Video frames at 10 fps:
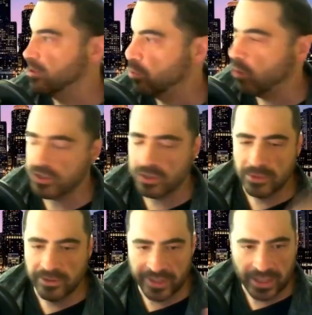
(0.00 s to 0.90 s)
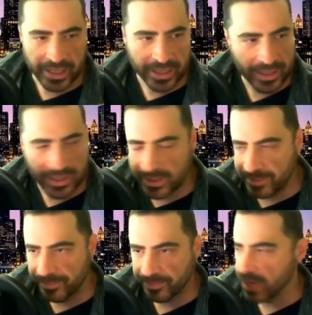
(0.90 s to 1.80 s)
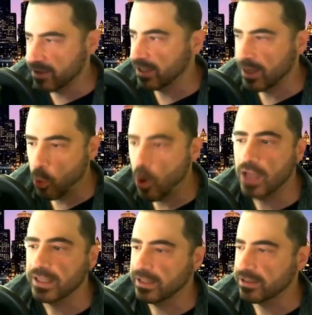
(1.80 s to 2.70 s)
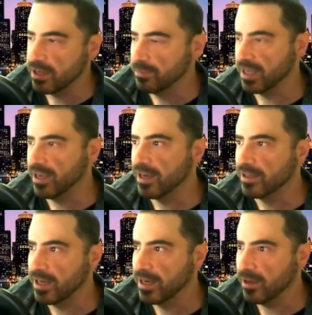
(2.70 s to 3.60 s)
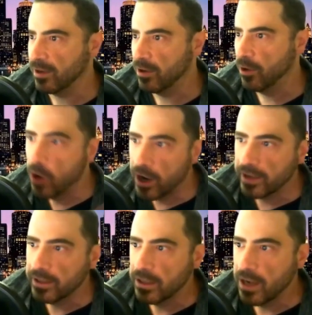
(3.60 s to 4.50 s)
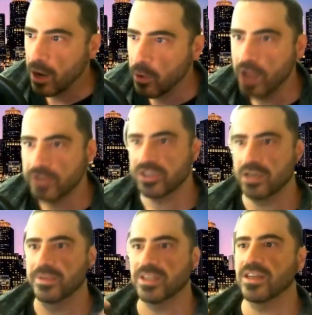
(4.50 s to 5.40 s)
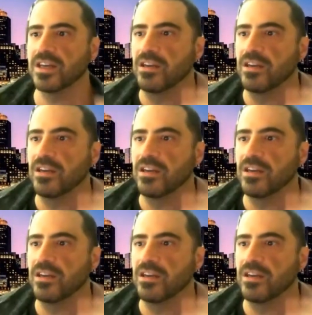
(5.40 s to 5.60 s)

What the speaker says: you watch a movie like, I don't know, like Wall-E or something, and it's like, or are we all just going to be sitting